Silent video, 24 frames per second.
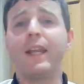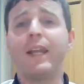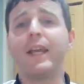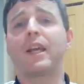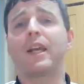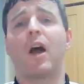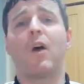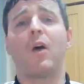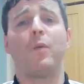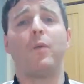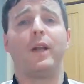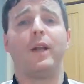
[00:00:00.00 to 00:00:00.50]

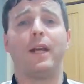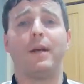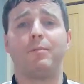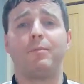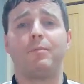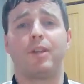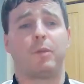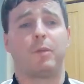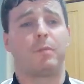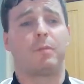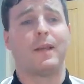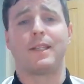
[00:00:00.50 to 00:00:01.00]
Nico
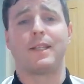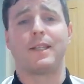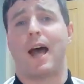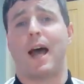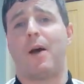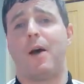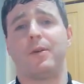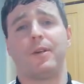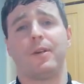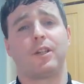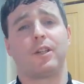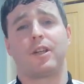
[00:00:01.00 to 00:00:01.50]
Williams has been
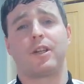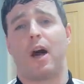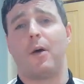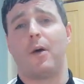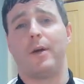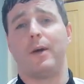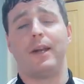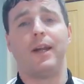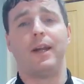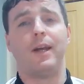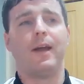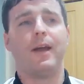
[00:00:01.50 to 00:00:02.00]
touted as
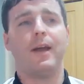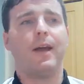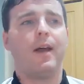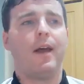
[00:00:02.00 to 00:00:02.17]
going.